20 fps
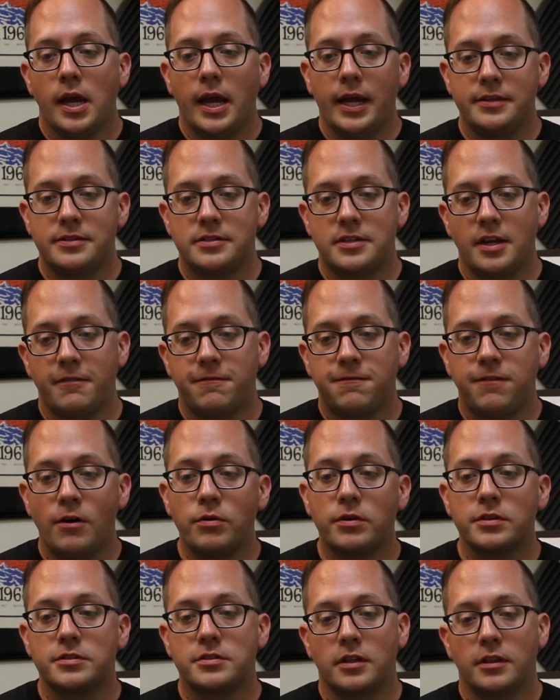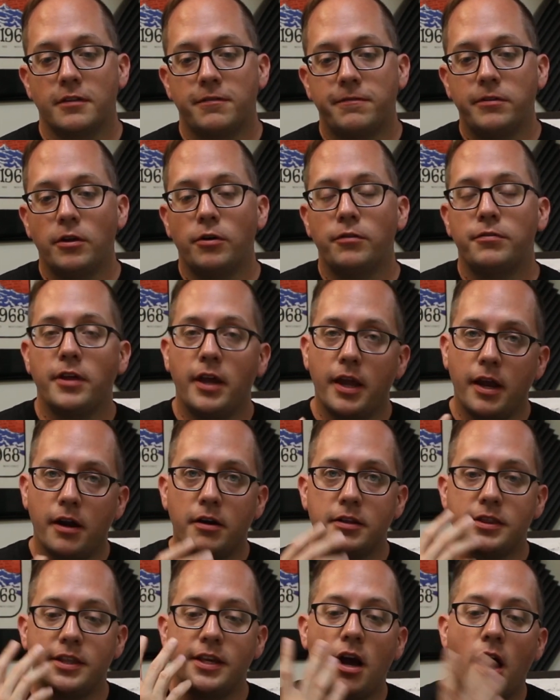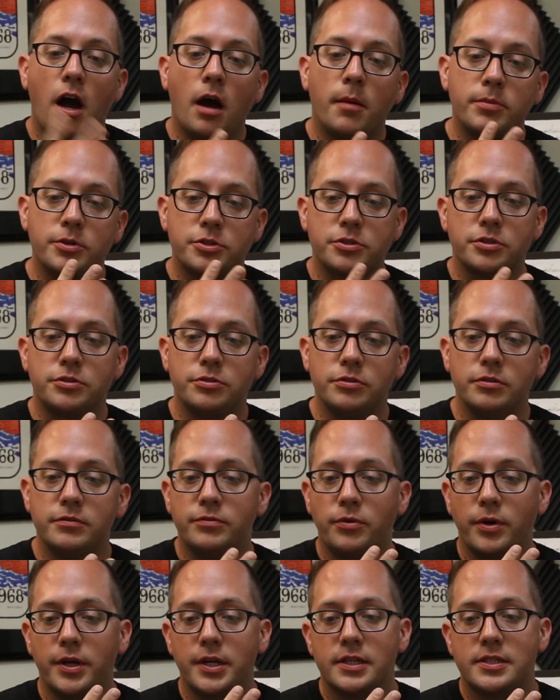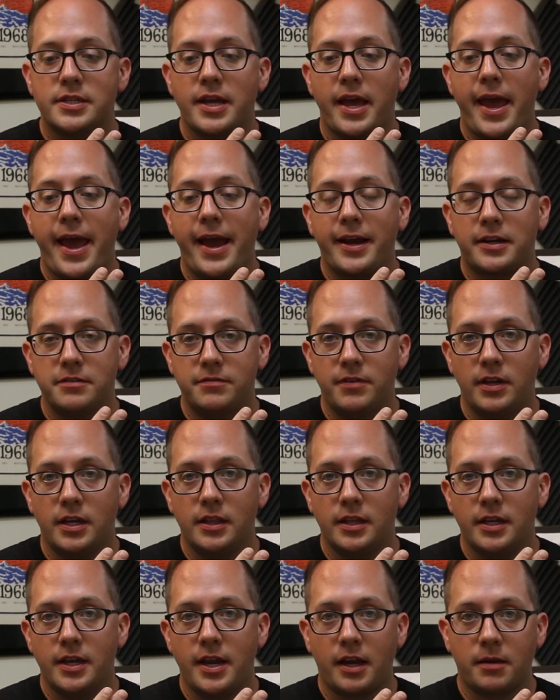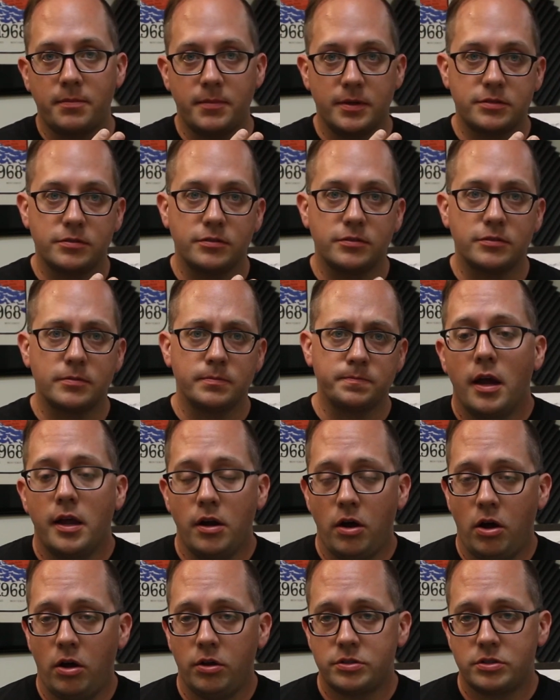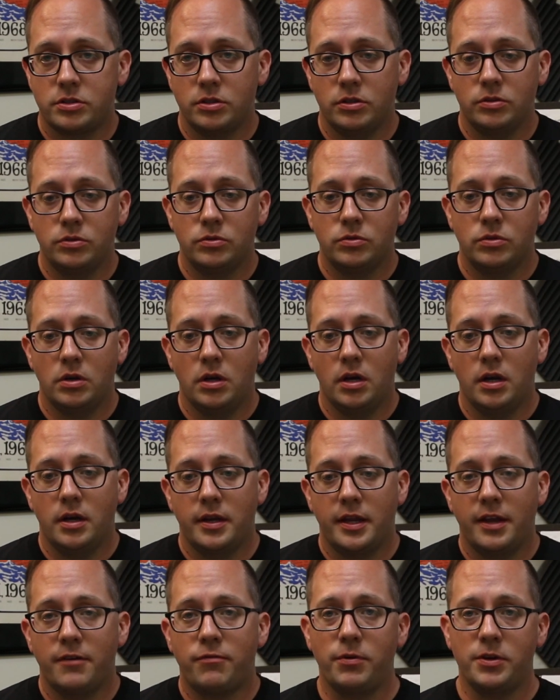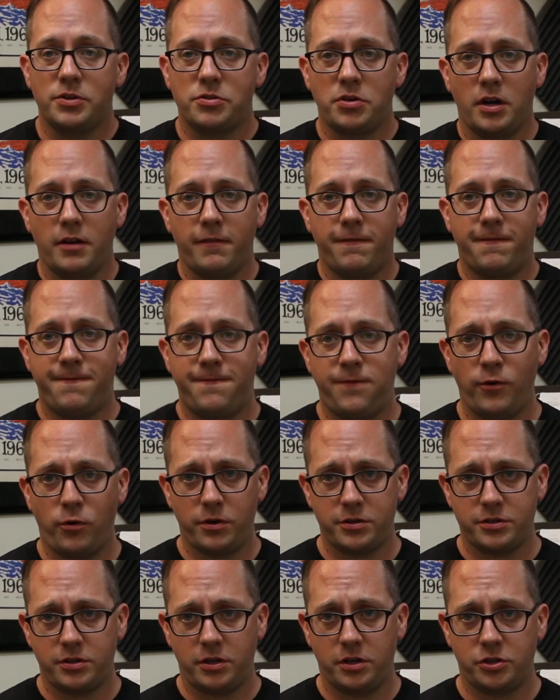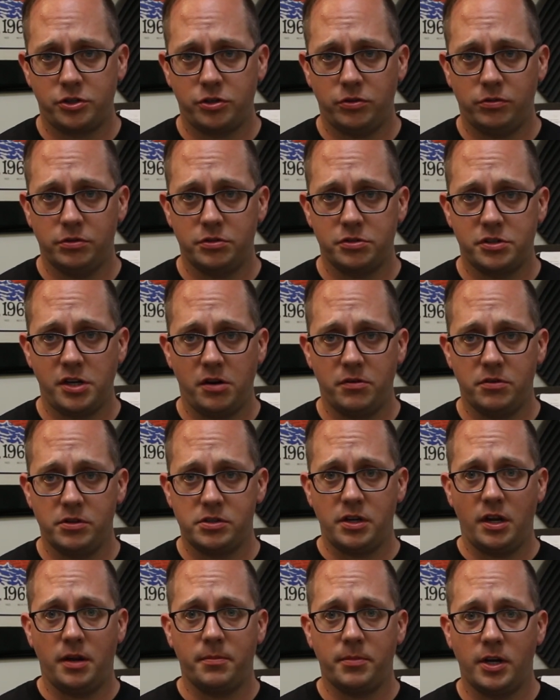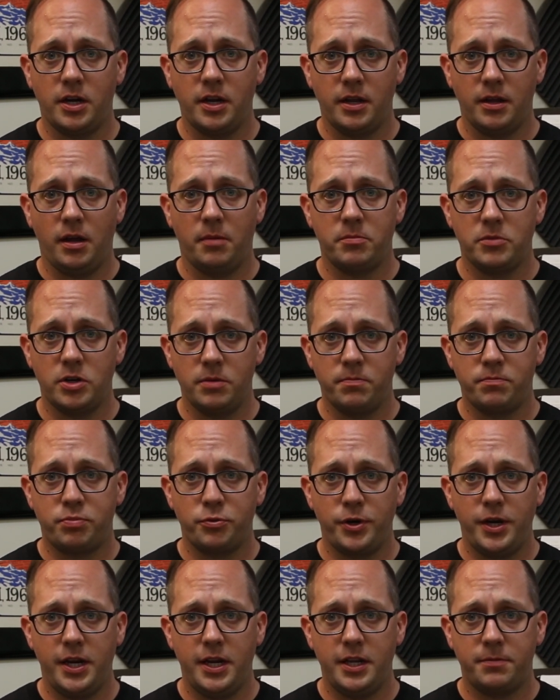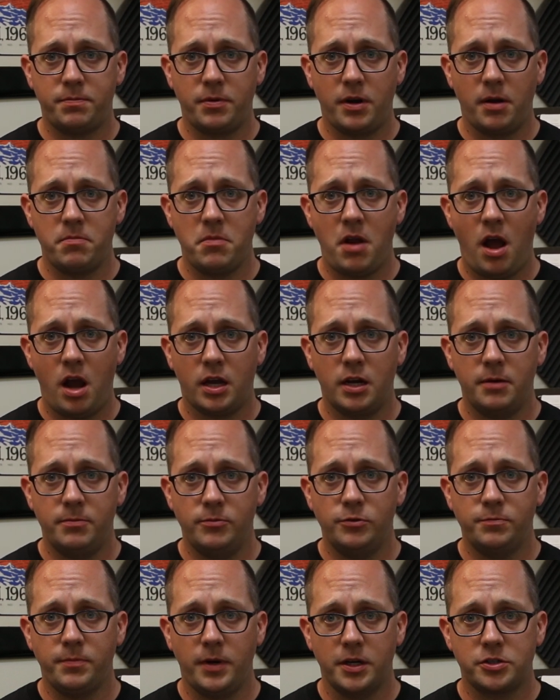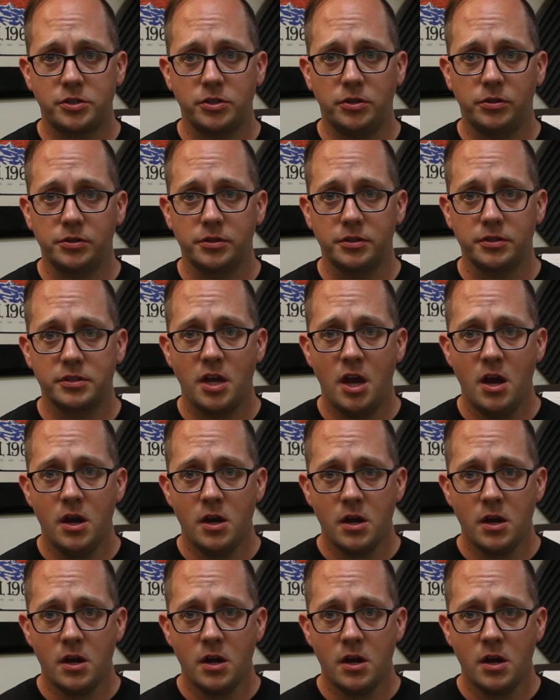and stay focused on the flow of the air at the embouchure to avoid activating the neck muscles. And also, if we try to force our shoulders down, we say, I'm gonna breathe, but I'm not gonna move my shoulders.